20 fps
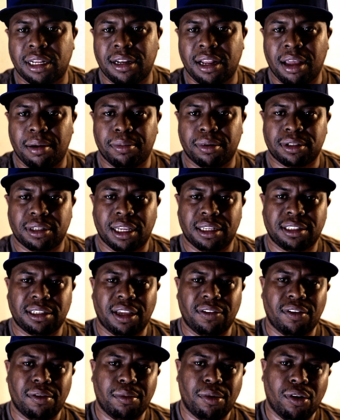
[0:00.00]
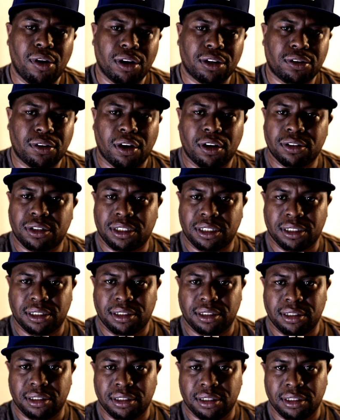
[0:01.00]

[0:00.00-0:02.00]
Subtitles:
numbers, it's even more atrocious.